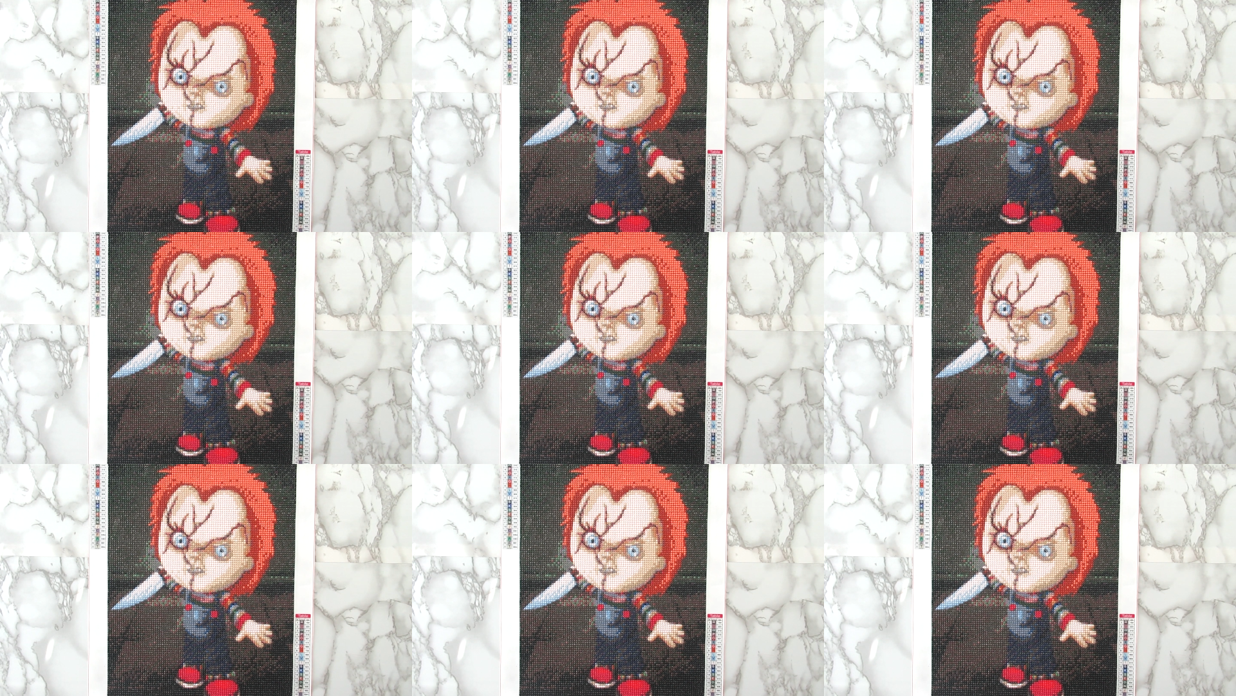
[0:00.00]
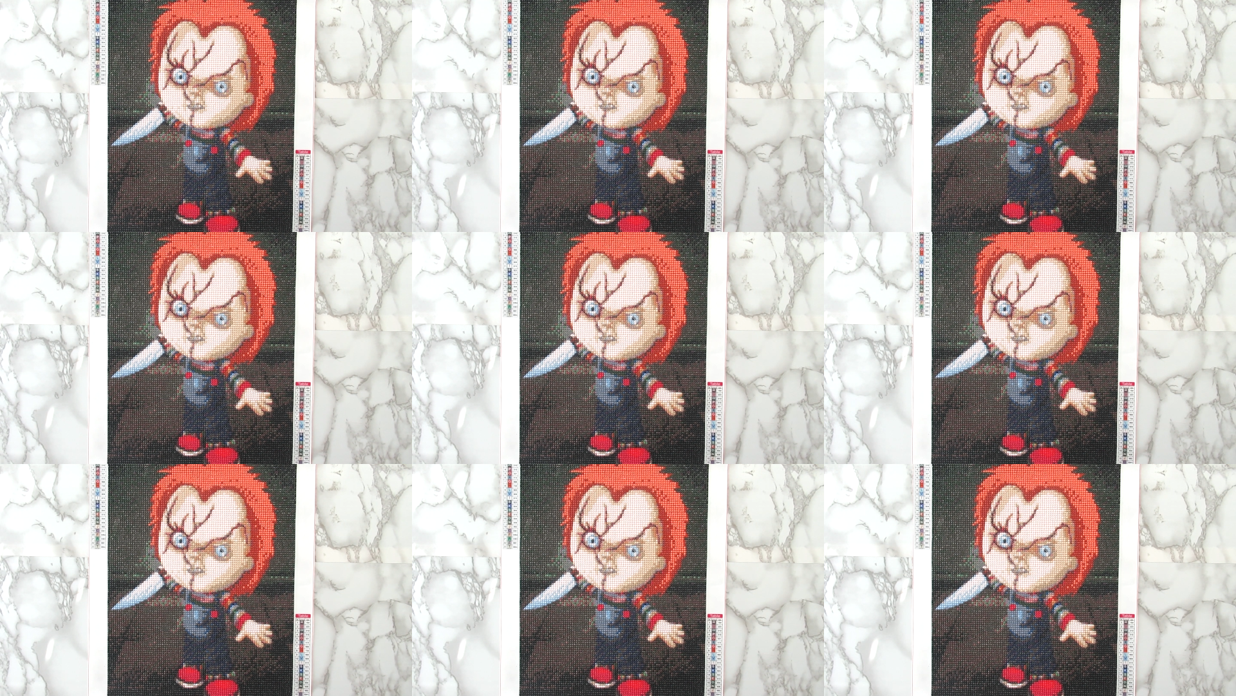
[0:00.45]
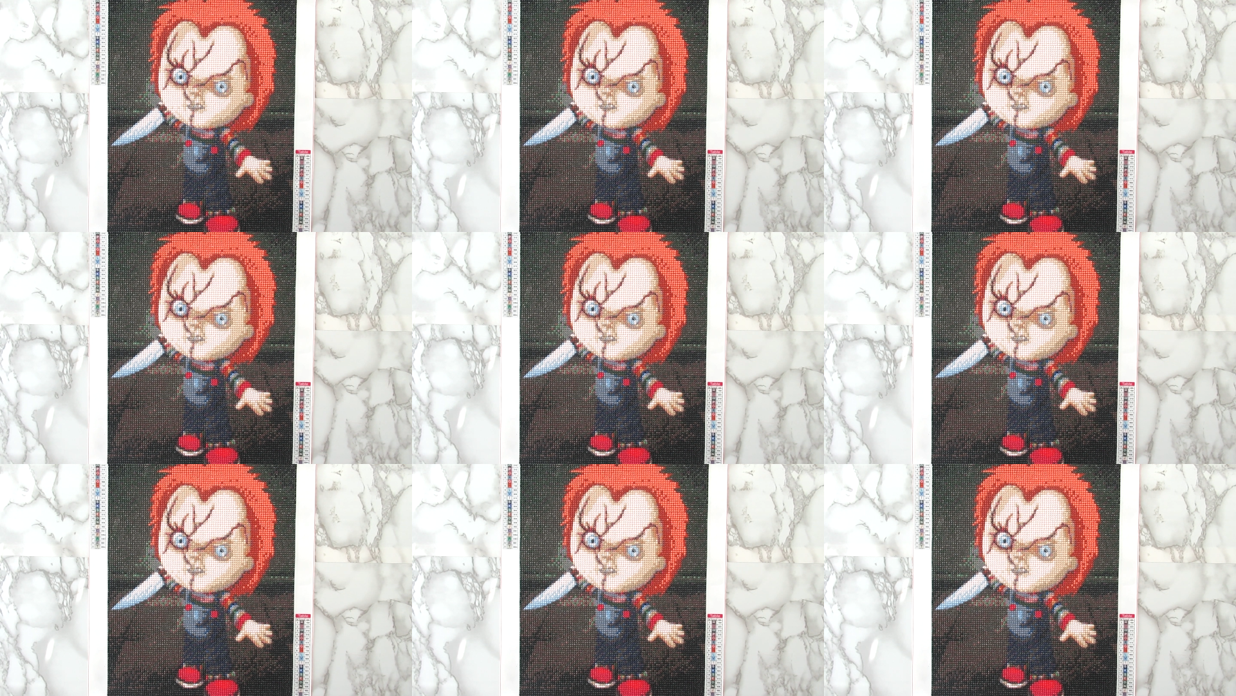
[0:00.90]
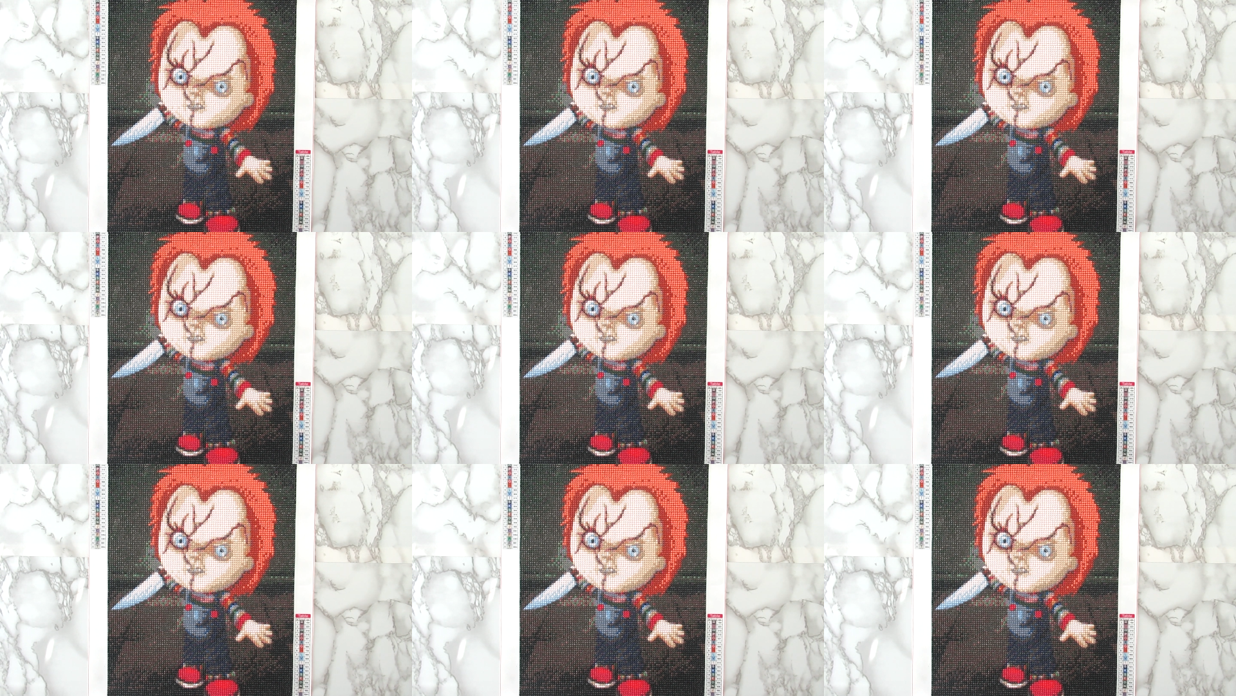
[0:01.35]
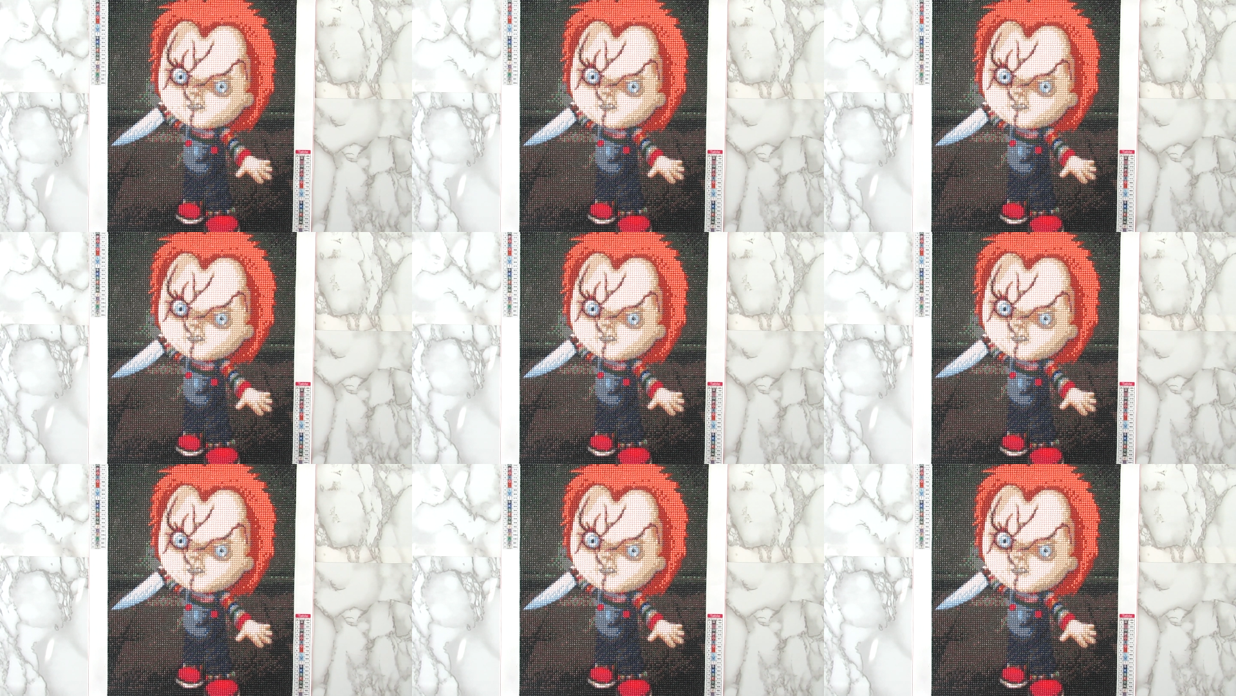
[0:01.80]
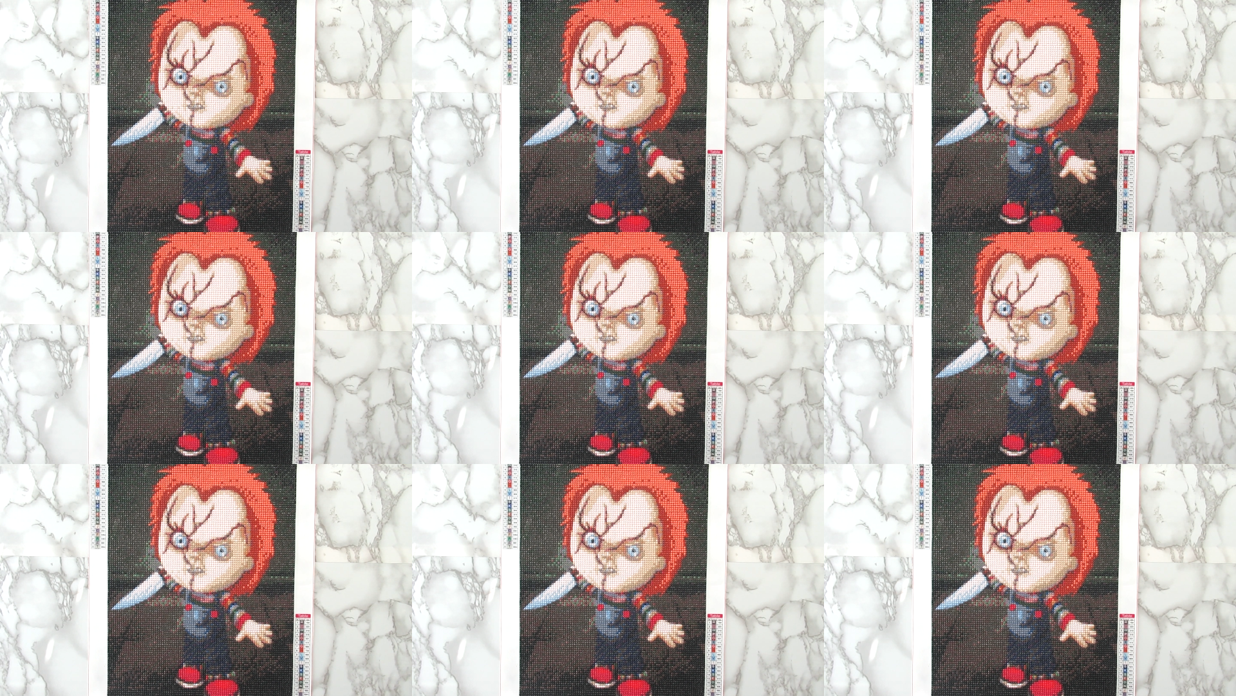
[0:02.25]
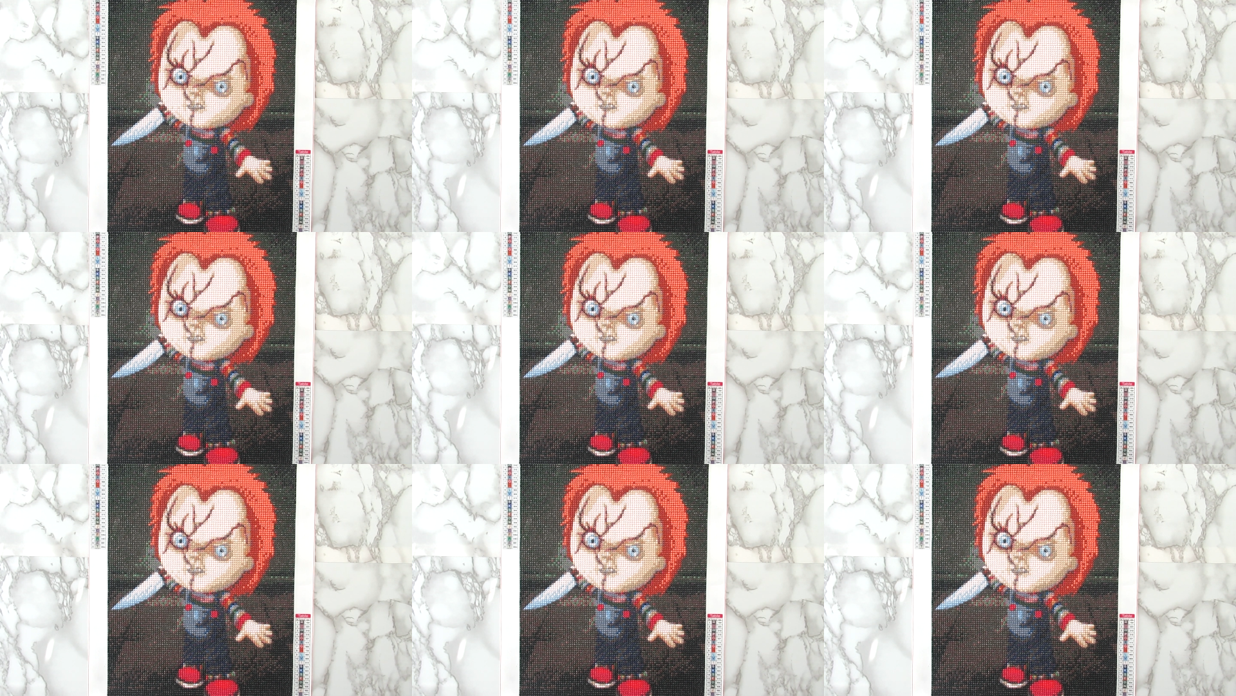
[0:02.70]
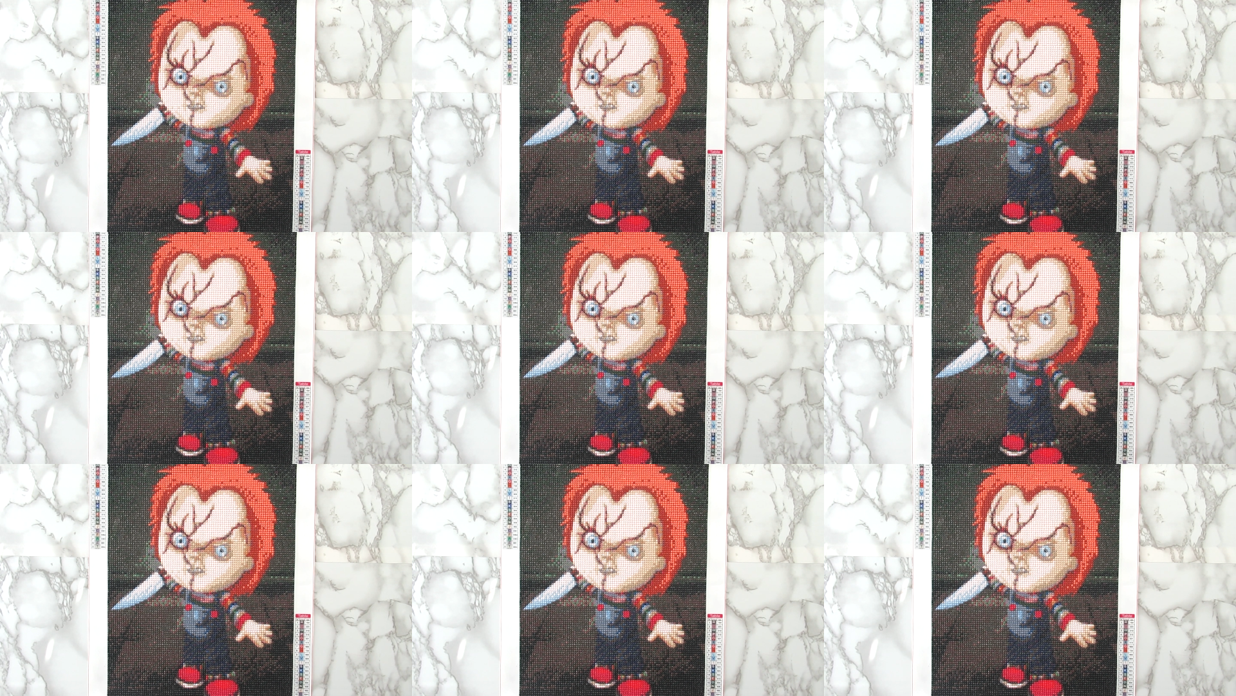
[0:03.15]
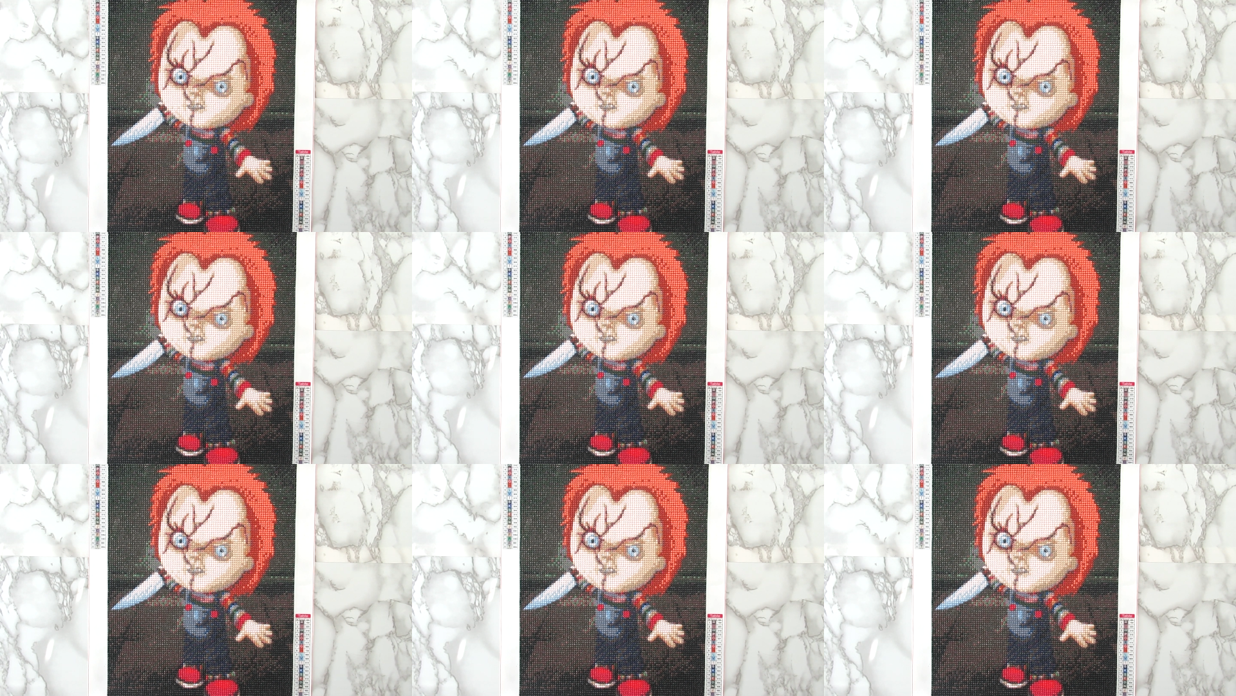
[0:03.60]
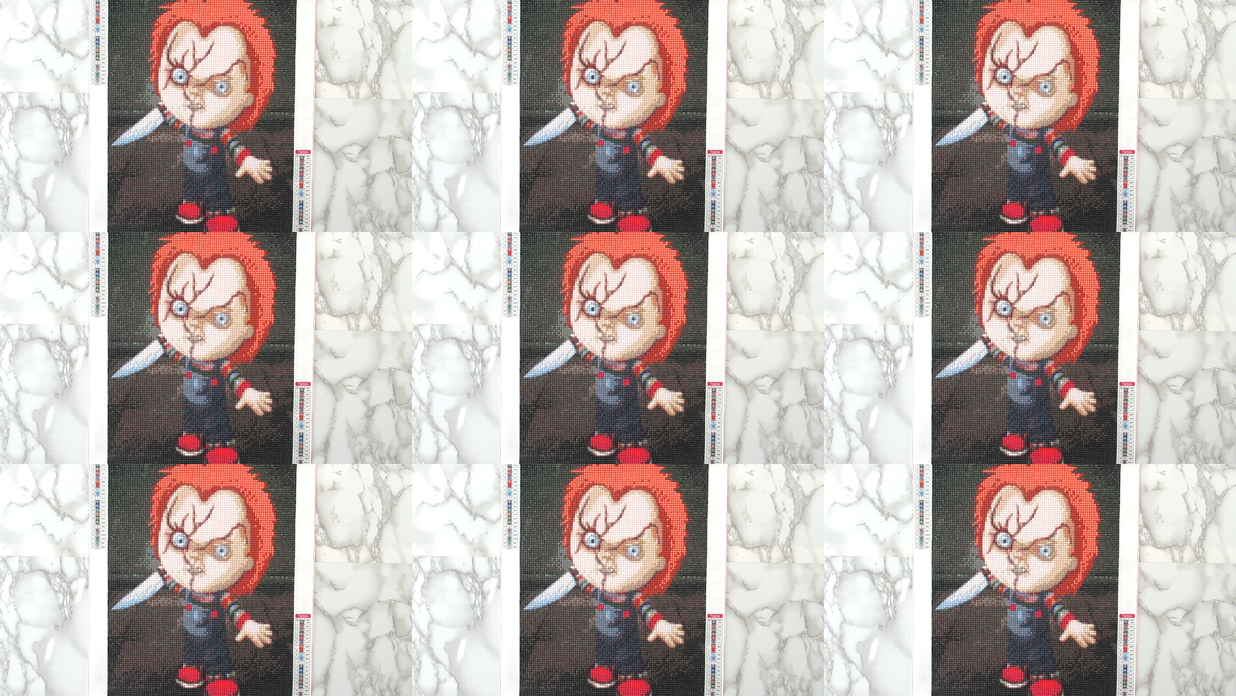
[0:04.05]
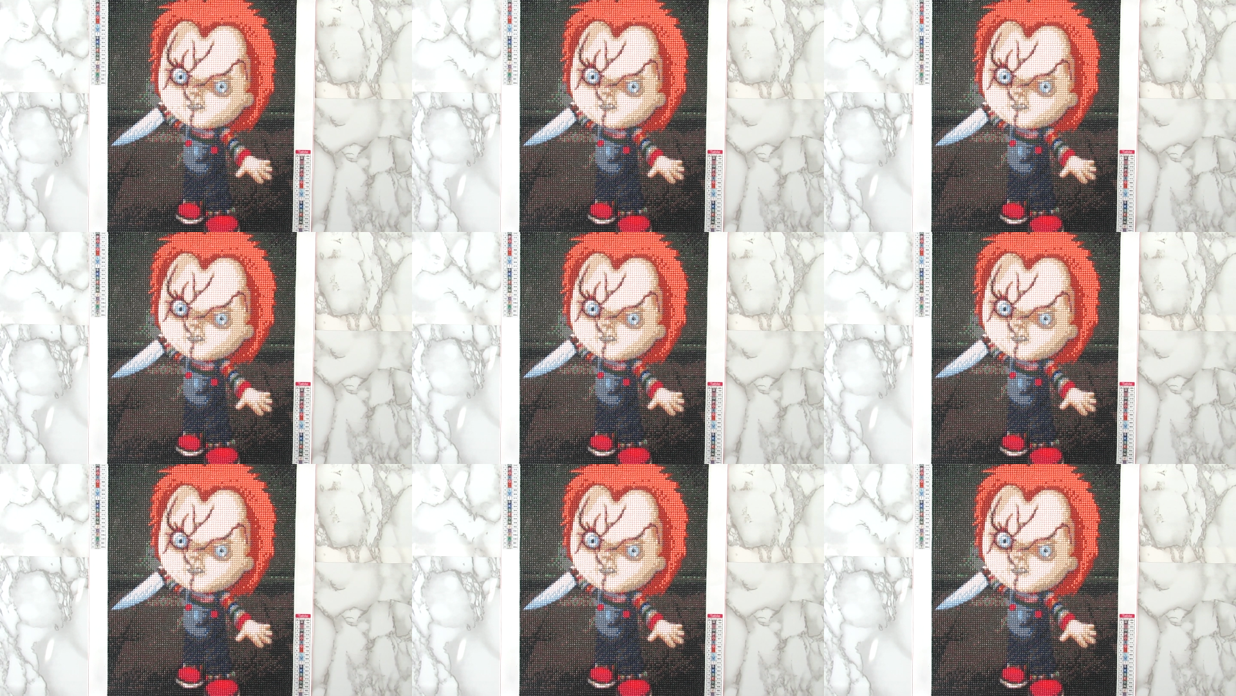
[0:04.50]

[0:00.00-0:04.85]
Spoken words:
(no speaker visible)